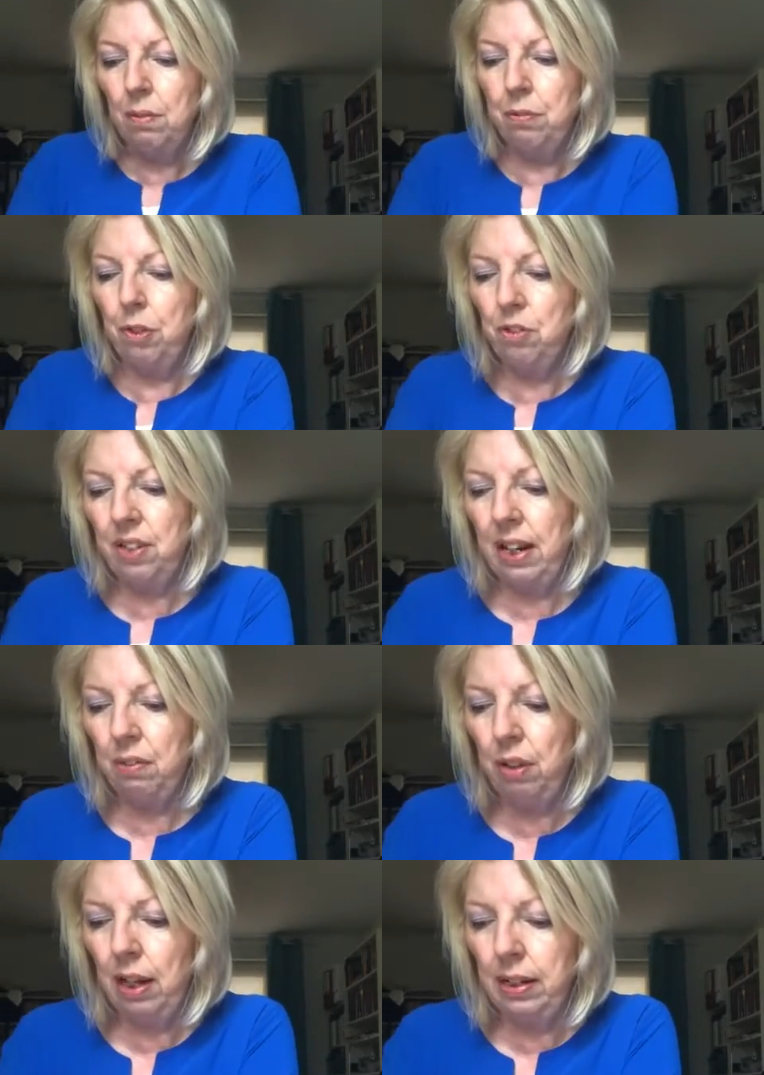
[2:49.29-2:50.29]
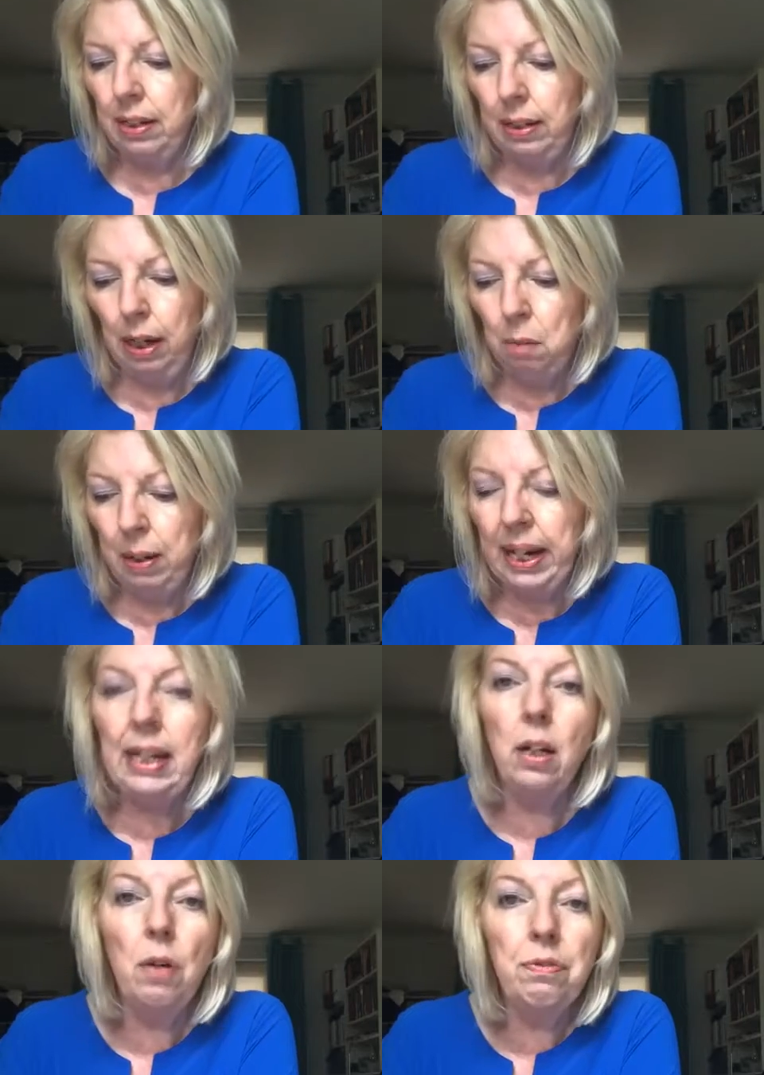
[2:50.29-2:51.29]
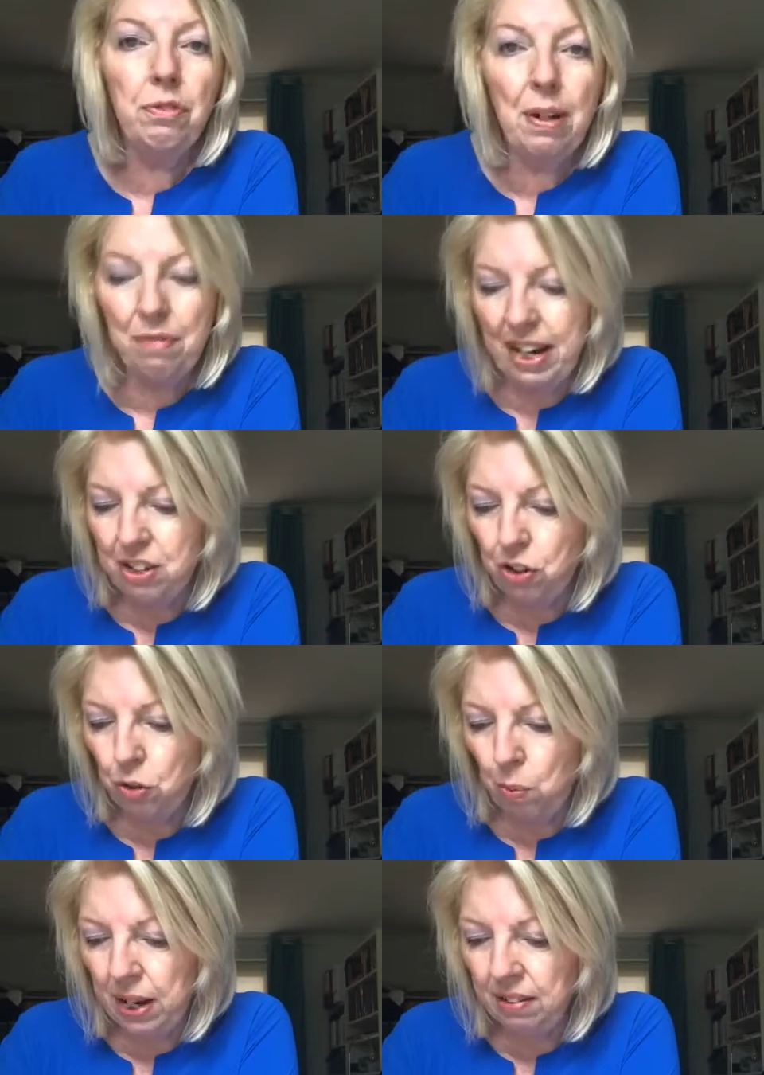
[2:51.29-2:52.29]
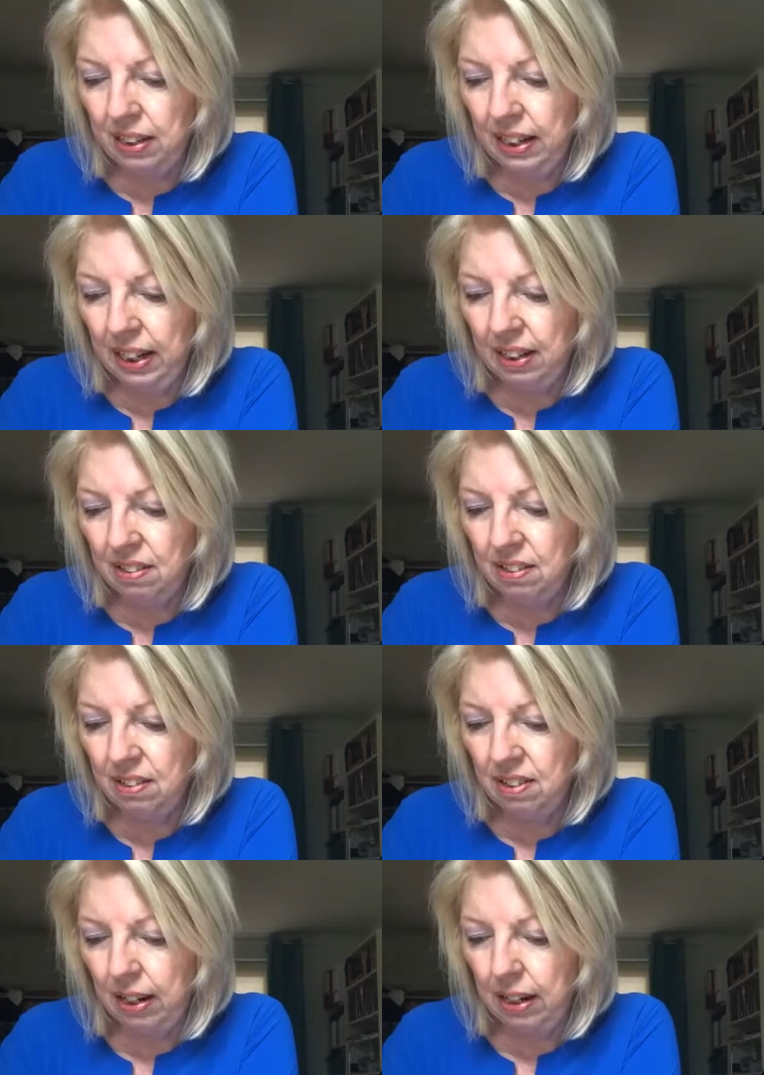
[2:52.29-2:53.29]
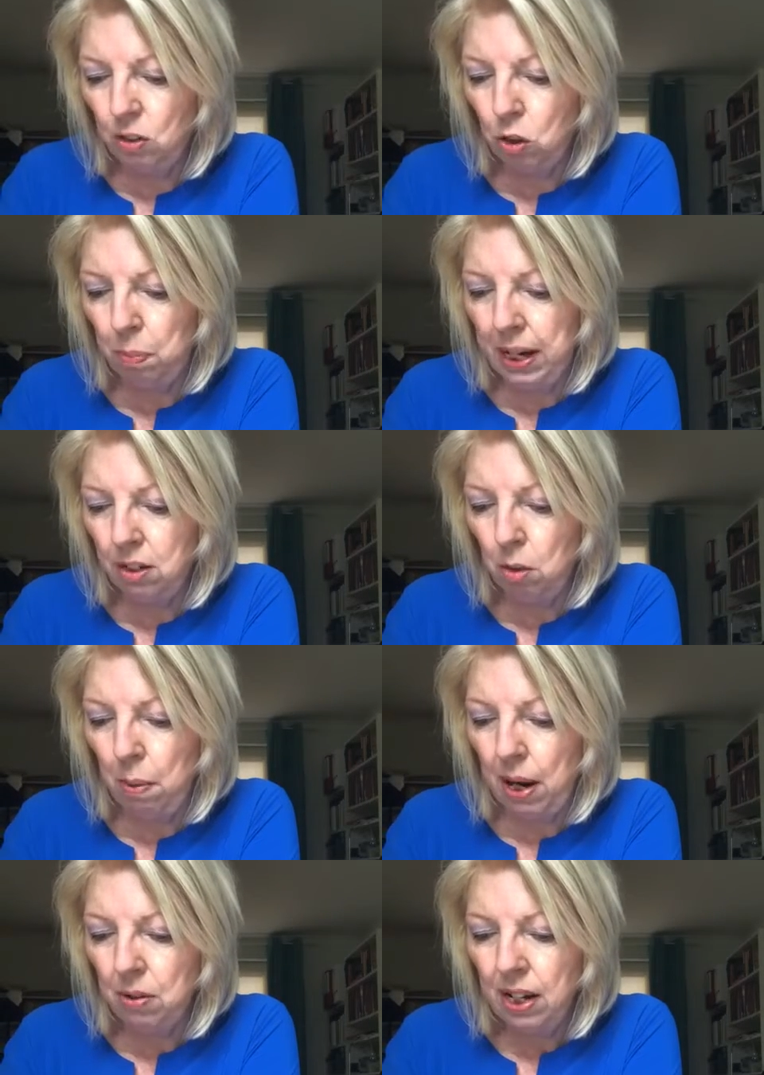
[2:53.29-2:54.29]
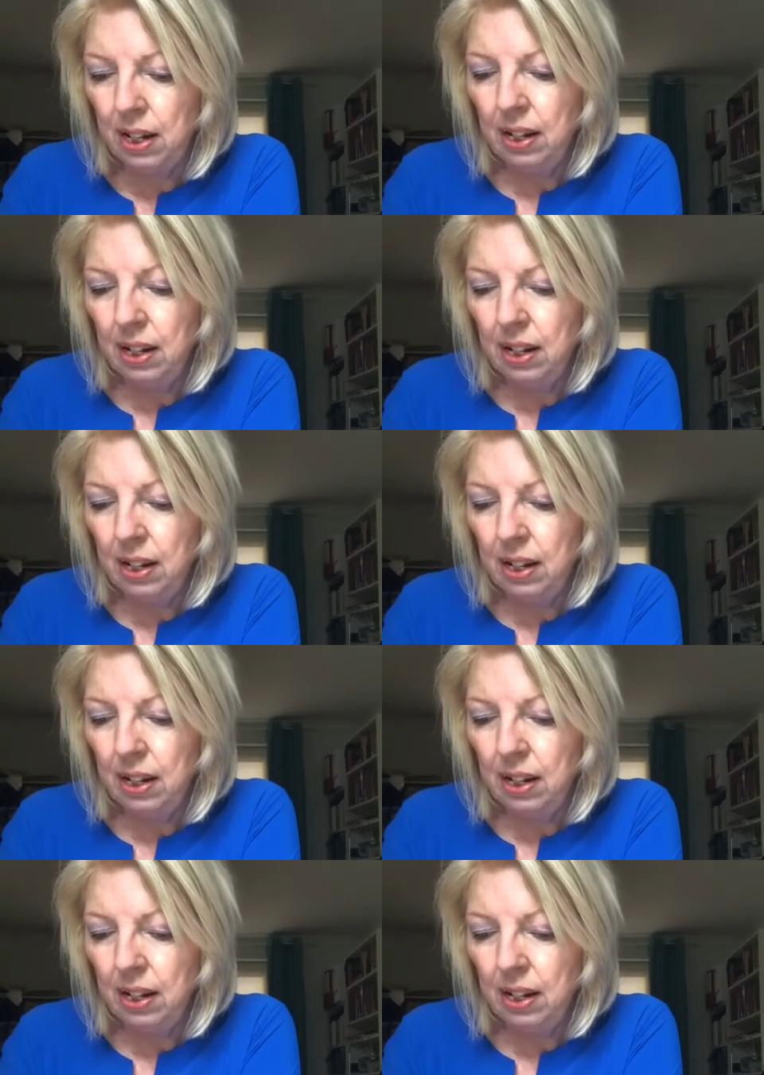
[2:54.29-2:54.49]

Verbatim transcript: First, at, uh, in the beginning of Revelation 20, it's, it speaks about